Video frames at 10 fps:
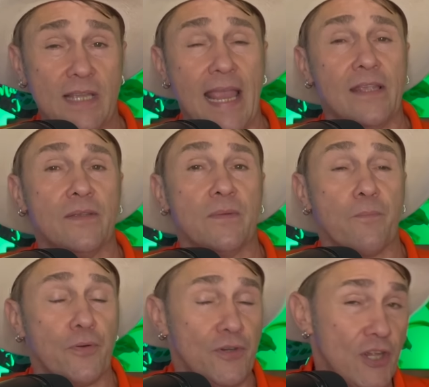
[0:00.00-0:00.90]
and
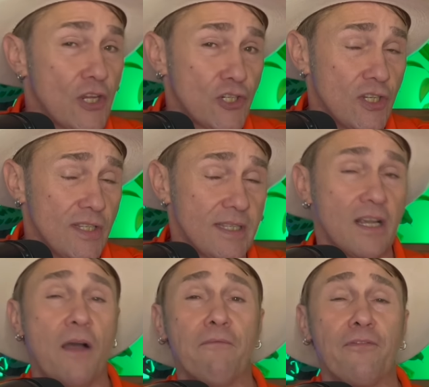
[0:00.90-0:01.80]
predictions that
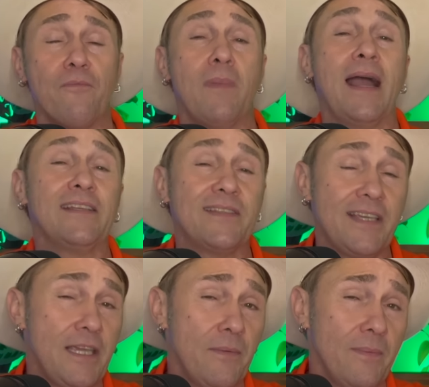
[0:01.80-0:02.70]
come from my
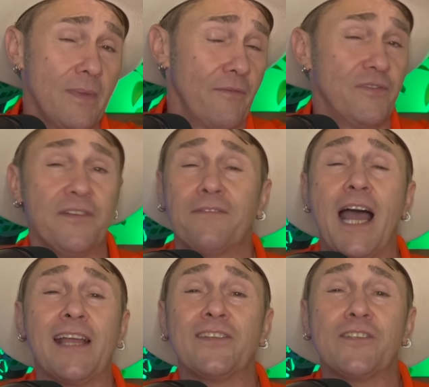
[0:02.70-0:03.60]
team of
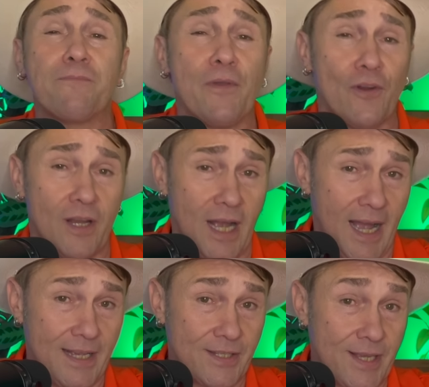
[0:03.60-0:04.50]
divine spirit
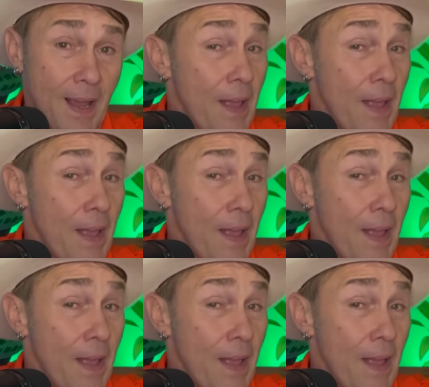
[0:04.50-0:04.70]
guides